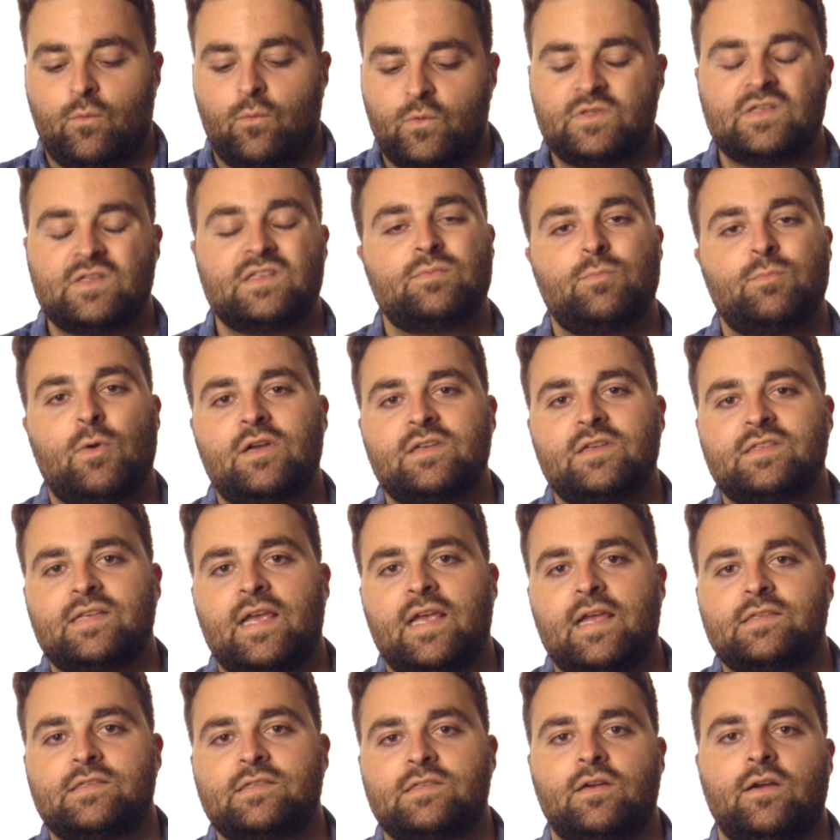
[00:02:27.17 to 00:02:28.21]
with a small
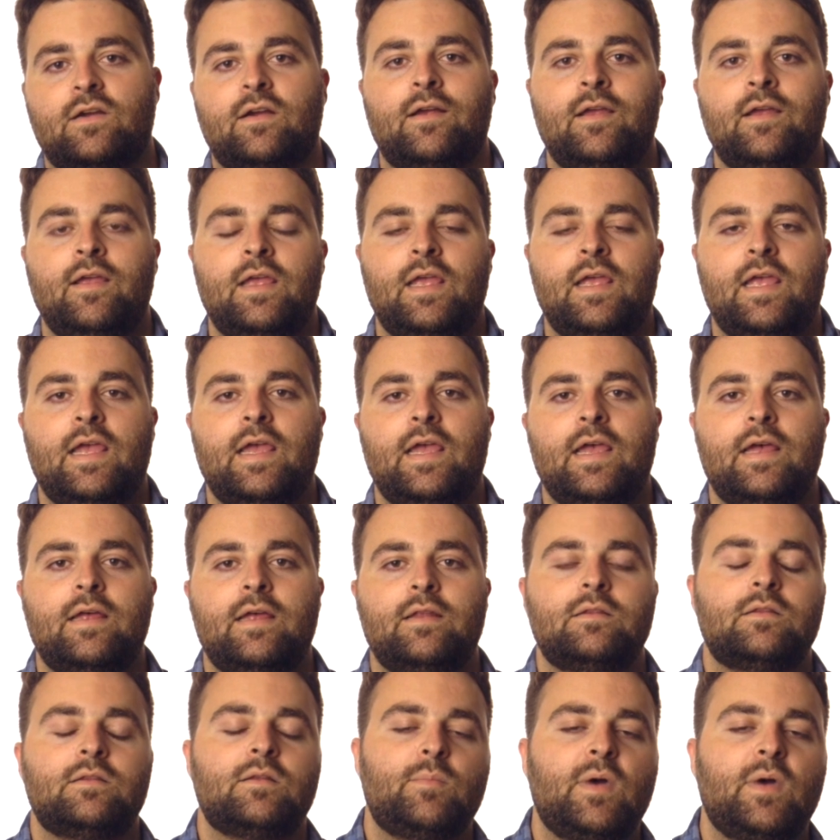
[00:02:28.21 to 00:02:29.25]
sensor,
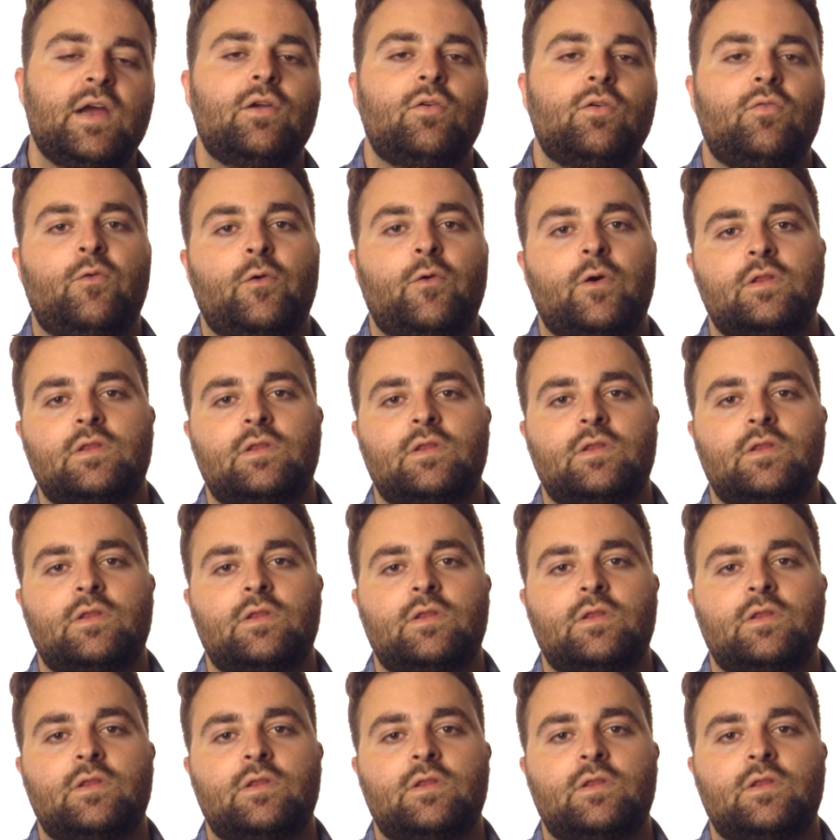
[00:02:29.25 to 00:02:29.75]
and the Micro Four